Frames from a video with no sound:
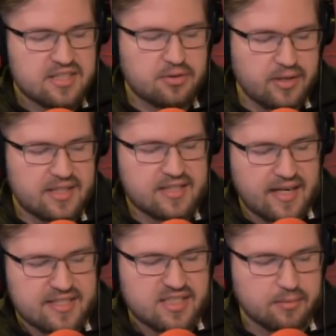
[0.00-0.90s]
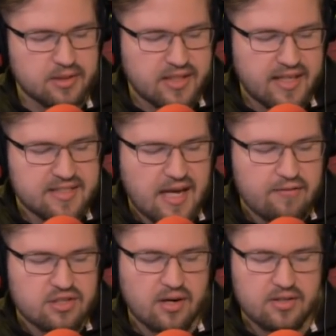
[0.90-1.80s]
a story that's kind of similar to King's
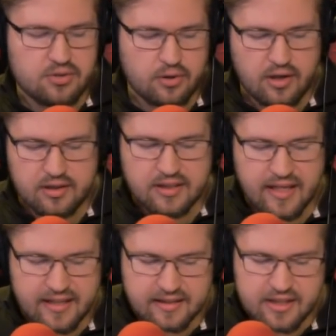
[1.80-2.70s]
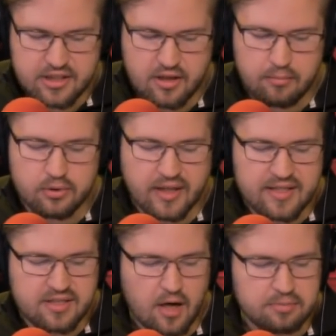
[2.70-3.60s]
Avatar, Sword Art Online, and Legendary
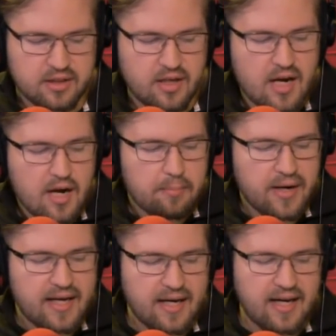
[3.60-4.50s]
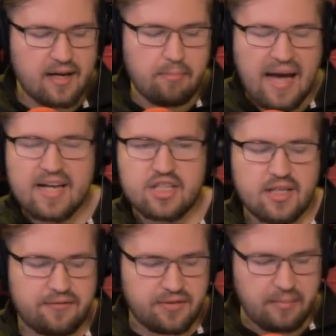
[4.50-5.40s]
Moonlight Sculptor. But imagine
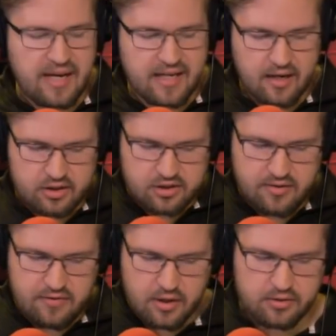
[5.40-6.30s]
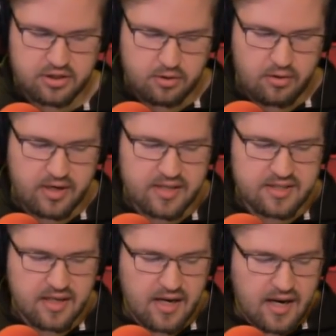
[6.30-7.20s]
if the main characters of those
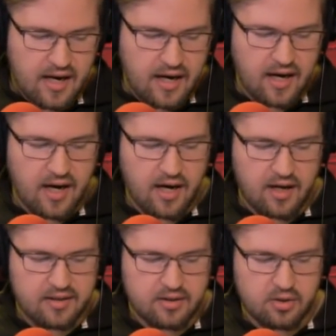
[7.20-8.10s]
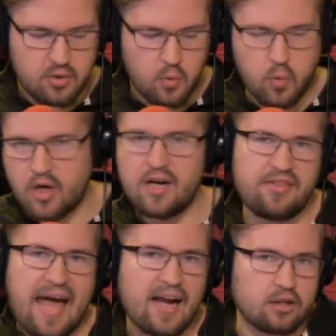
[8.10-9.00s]
stories weren't
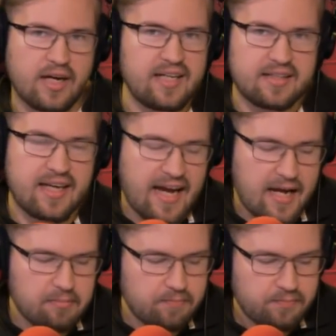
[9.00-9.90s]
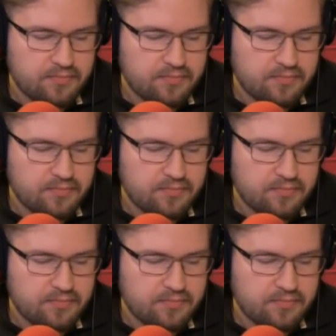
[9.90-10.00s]
that great at the game,